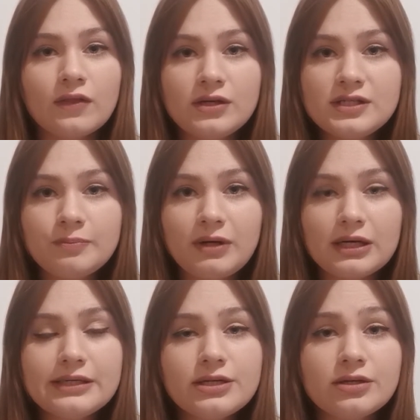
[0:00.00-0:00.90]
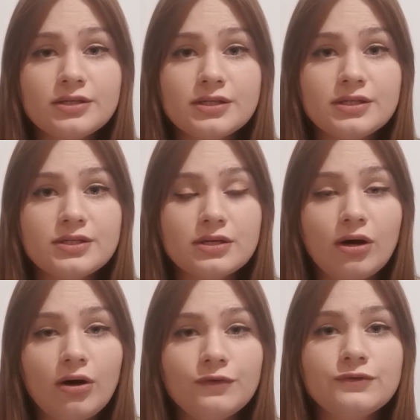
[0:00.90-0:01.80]
This part consists
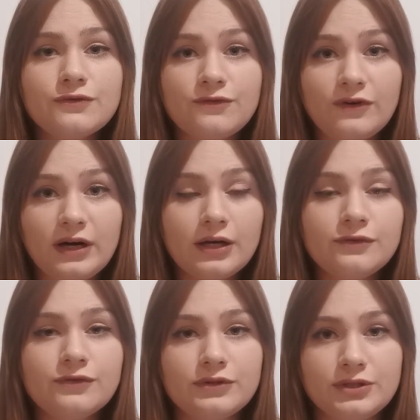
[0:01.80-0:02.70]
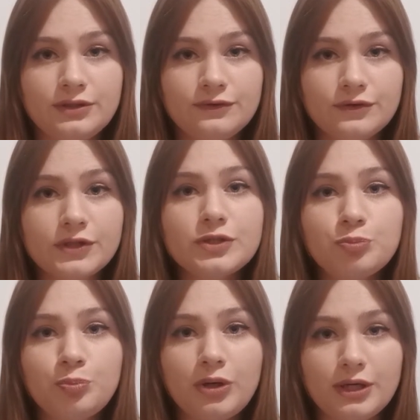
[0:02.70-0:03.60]
of 5 different
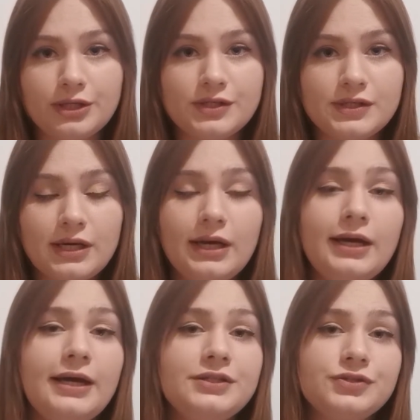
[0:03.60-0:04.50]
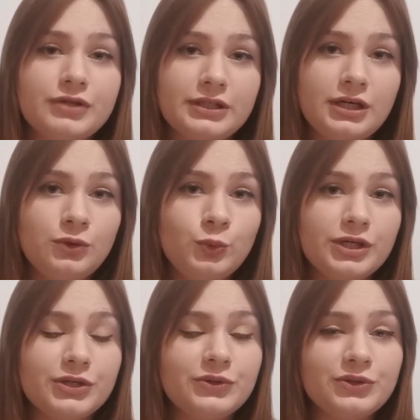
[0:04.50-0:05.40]
parts, and right now
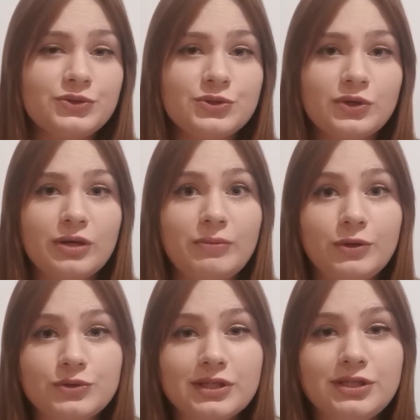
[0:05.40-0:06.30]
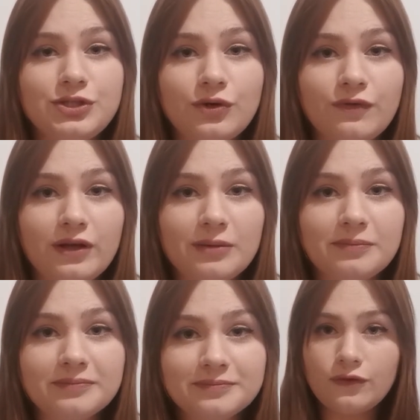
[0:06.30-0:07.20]
we are going to talk about each of
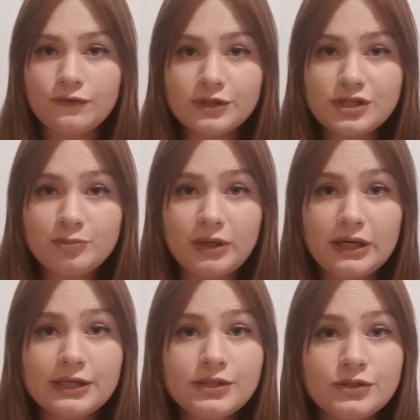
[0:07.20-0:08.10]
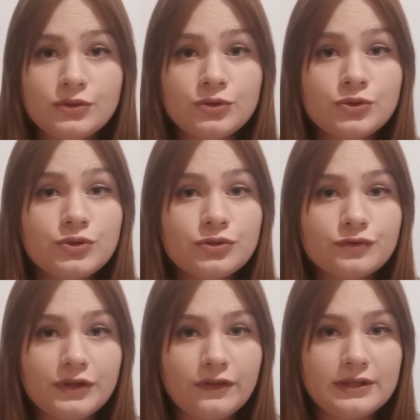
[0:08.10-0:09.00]
them. At the first part, you should
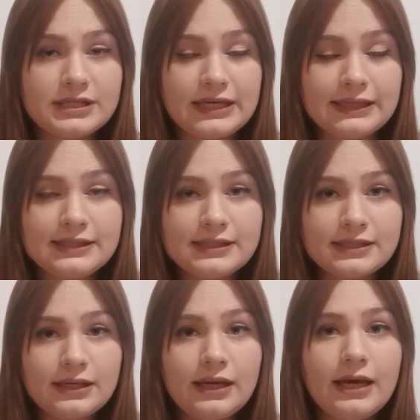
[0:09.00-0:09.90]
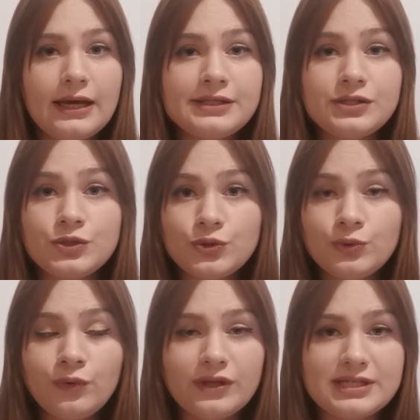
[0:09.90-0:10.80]
read the text, and
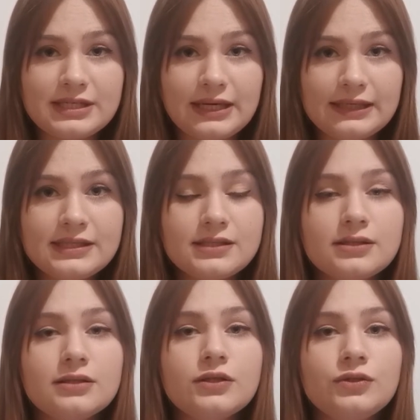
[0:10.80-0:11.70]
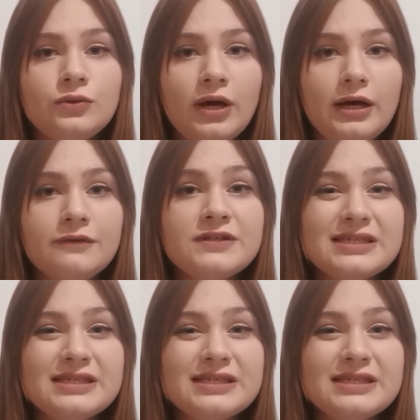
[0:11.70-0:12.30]
to this text you have